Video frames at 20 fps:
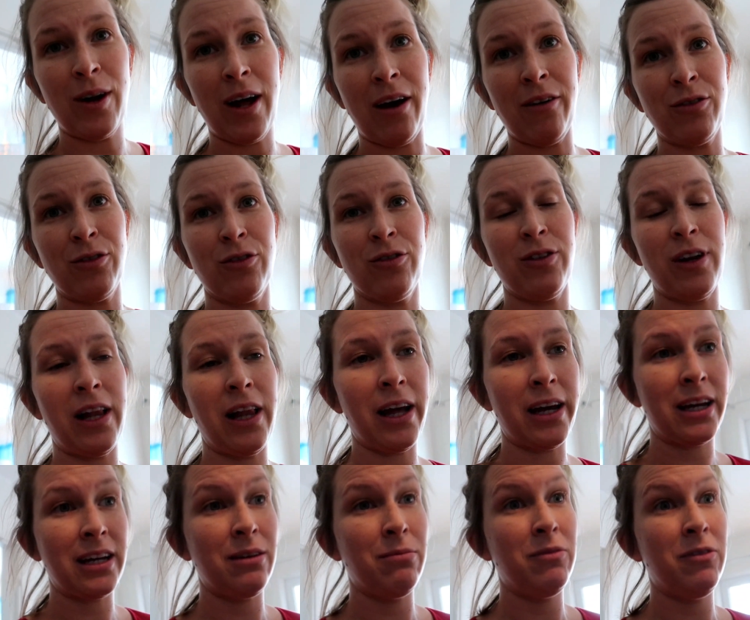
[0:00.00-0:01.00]
don't have to feel
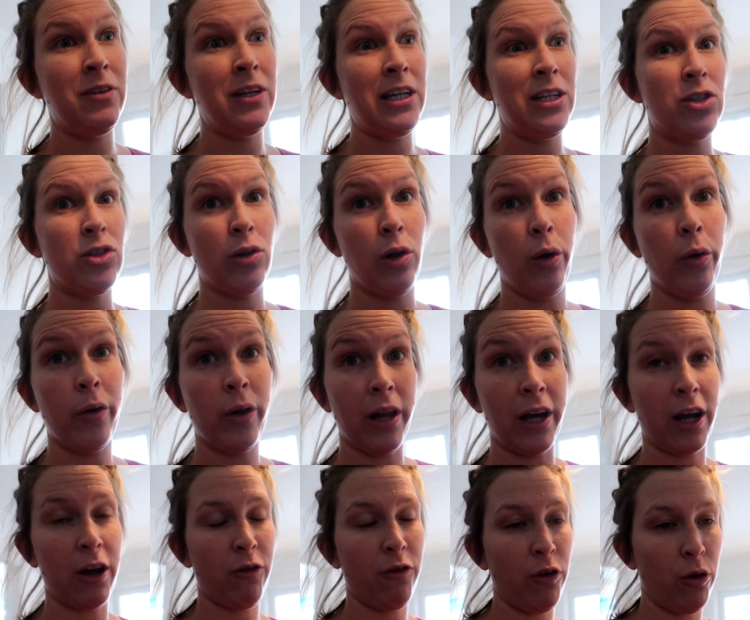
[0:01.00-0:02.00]
like it needs to look like a